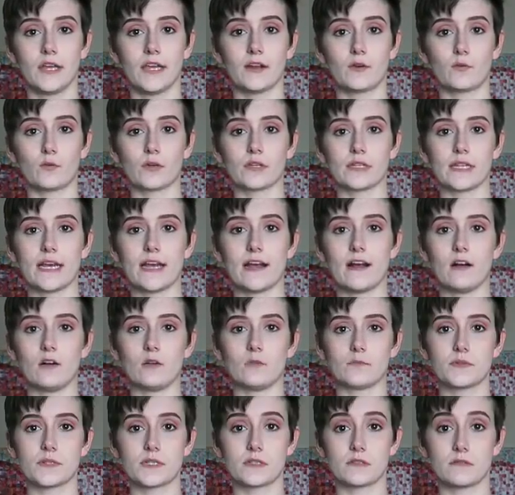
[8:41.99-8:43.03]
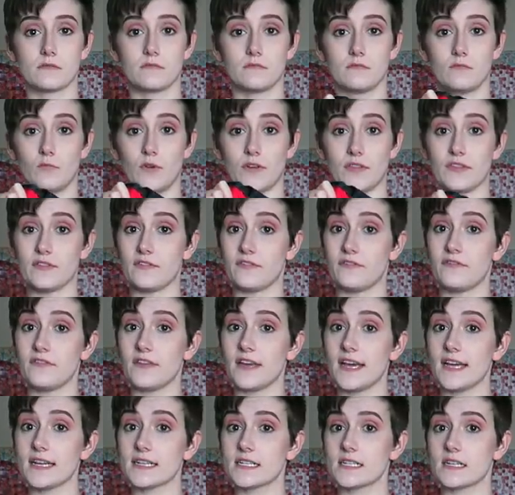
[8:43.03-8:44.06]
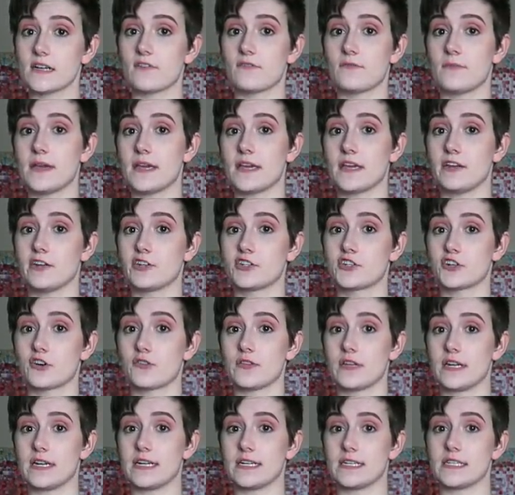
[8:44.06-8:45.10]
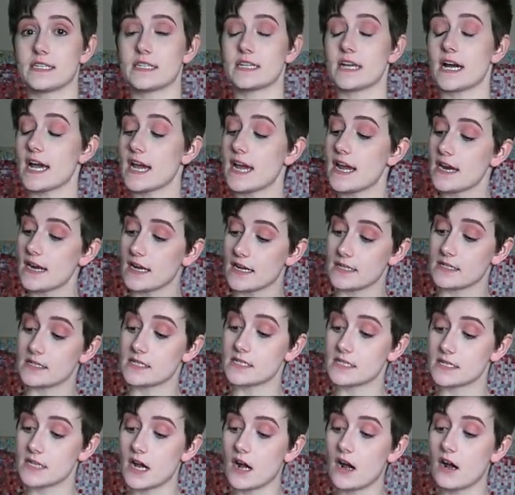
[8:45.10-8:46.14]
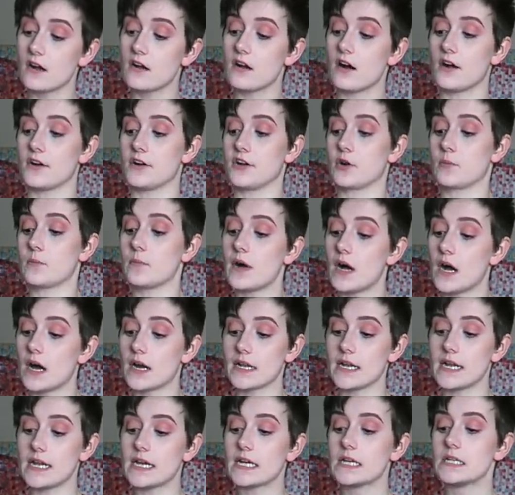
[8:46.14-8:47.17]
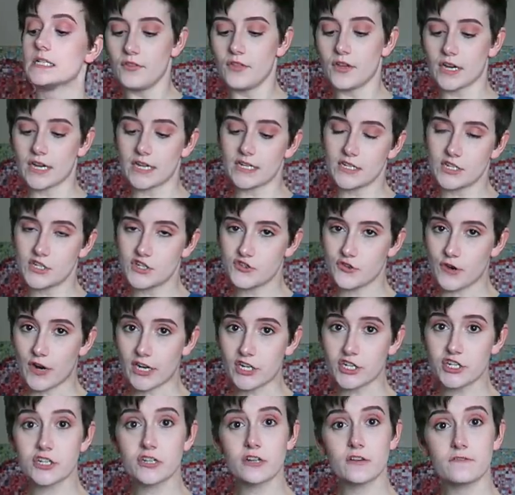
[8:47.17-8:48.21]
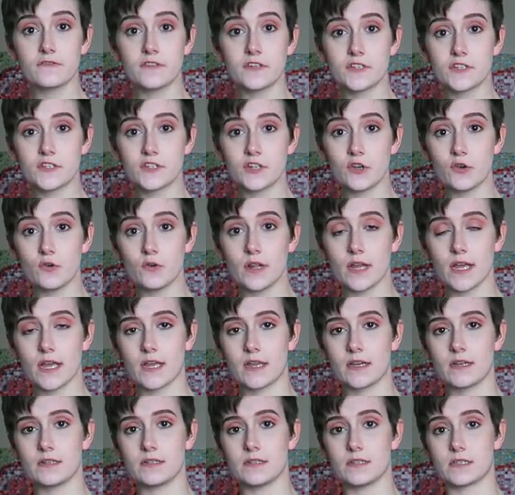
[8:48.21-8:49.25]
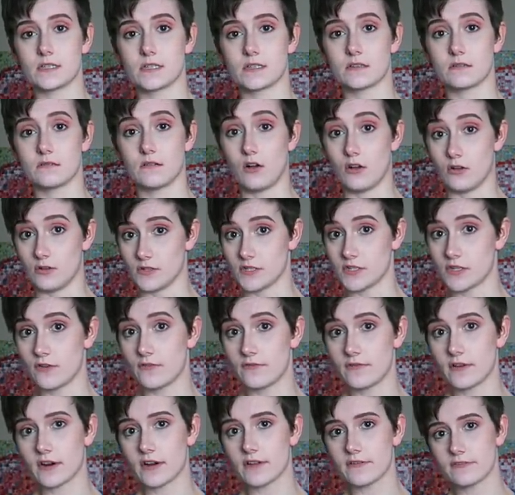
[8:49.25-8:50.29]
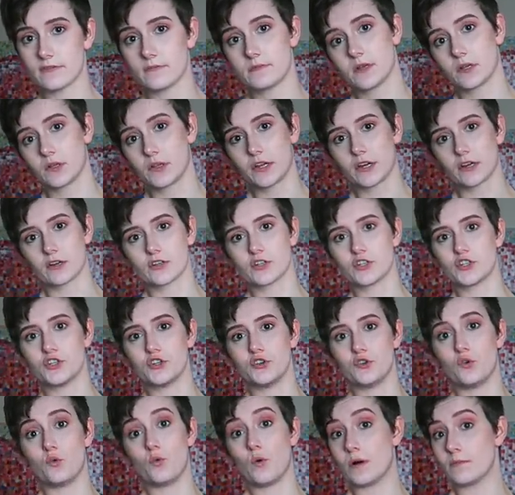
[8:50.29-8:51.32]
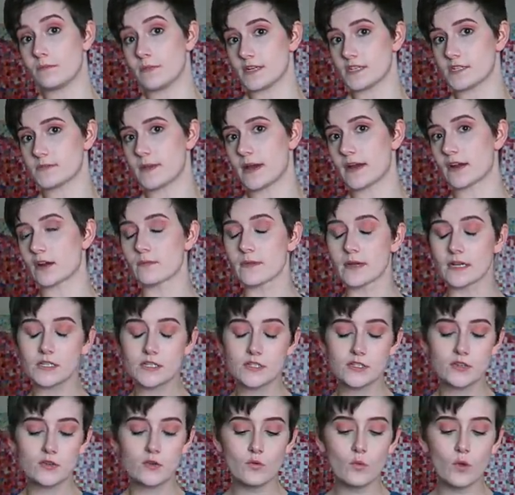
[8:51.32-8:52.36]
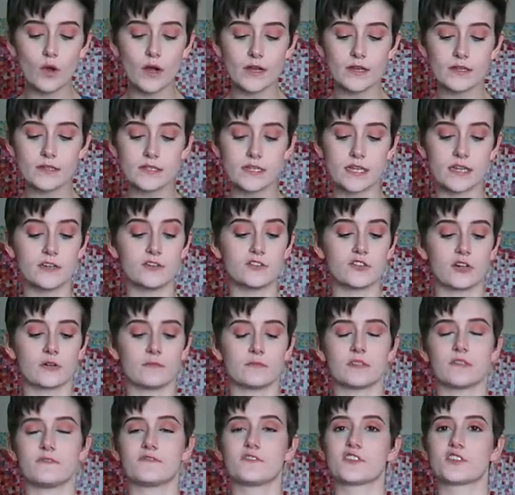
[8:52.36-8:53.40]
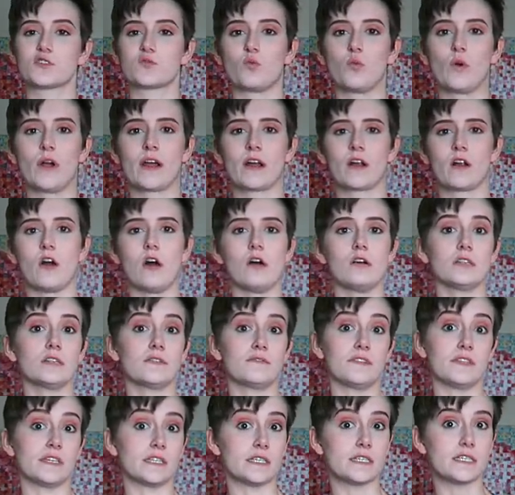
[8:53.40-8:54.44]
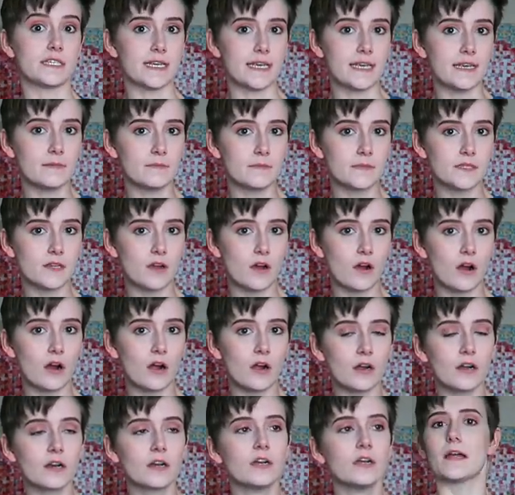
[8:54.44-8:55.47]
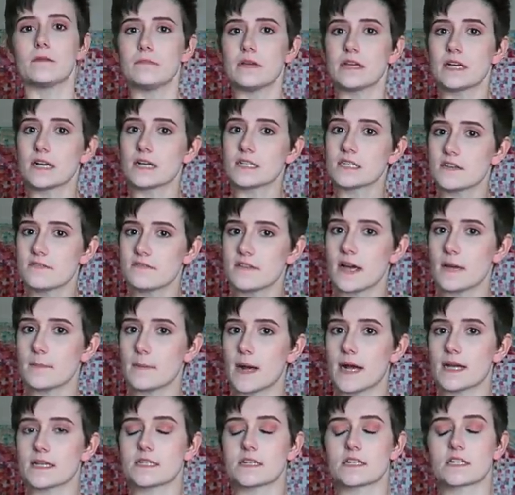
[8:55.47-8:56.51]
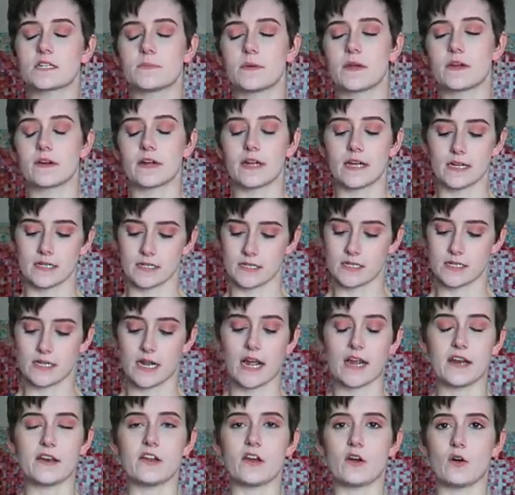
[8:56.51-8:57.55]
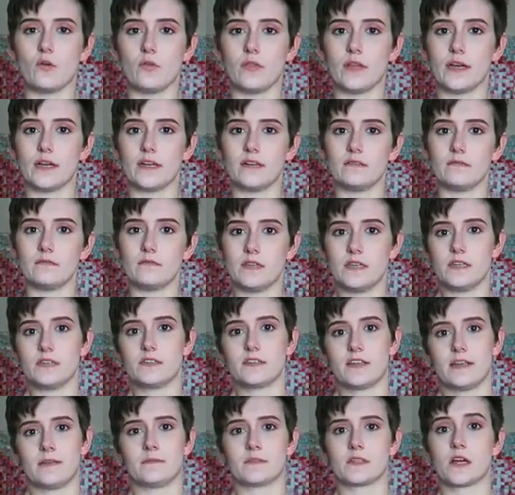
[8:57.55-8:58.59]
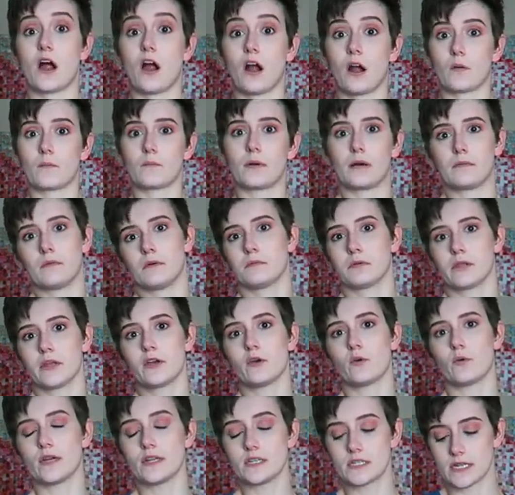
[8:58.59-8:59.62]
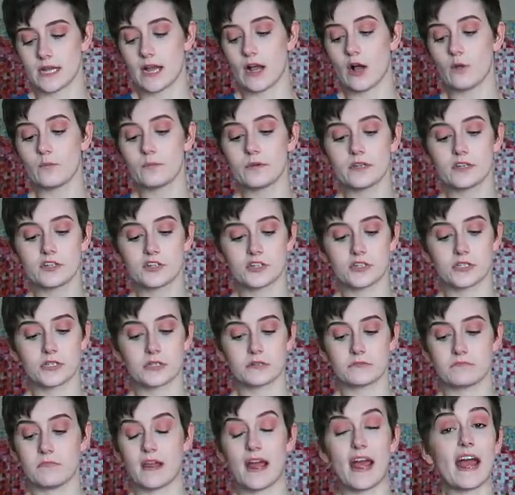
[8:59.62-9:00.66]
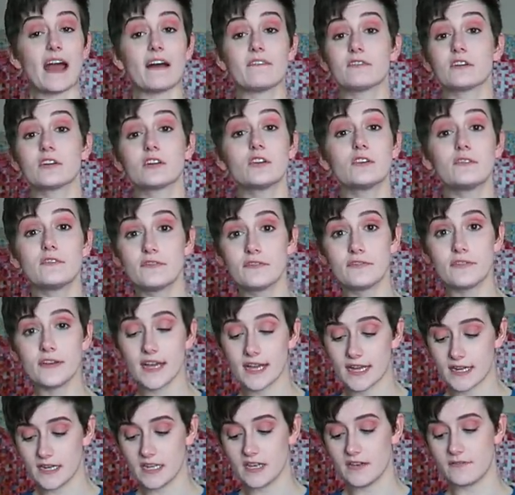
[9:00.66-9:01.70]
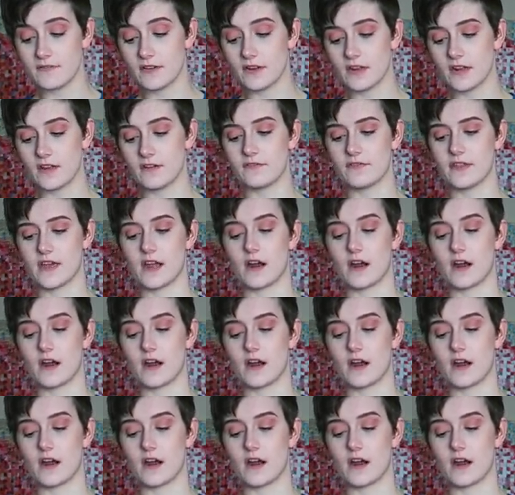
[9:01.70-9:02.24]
It really helps with the fit of making sure that it is tight and snug on your body. The construction of the suit is also very familiar to what my Spider-Man suit was in terms of just where all of the seams are. And because of that past experience, I know that these seams are probably going to help it just have a good fit, even if